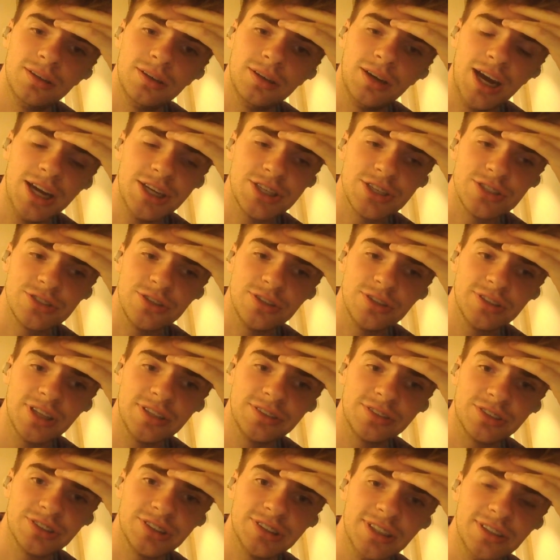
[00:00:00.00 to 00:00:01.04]
I just don't
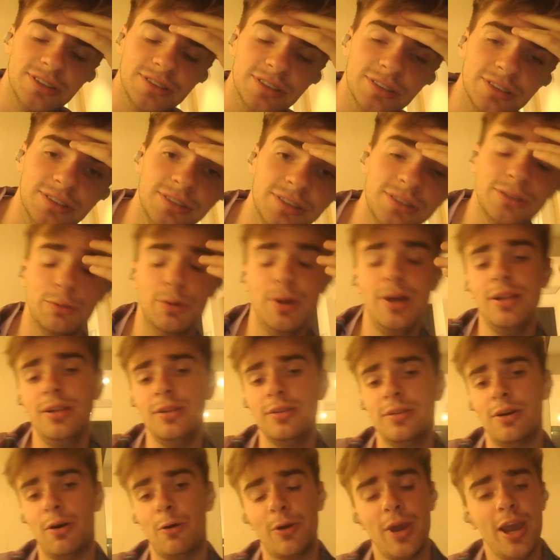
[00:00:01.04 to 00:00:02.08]
understand it.
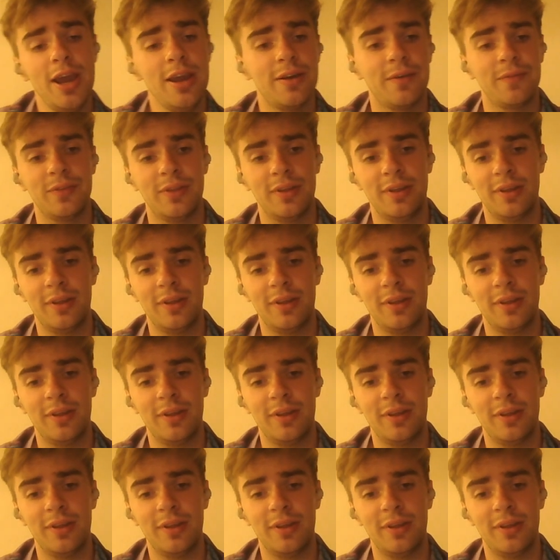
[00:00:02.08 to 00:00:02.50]
Well, okay.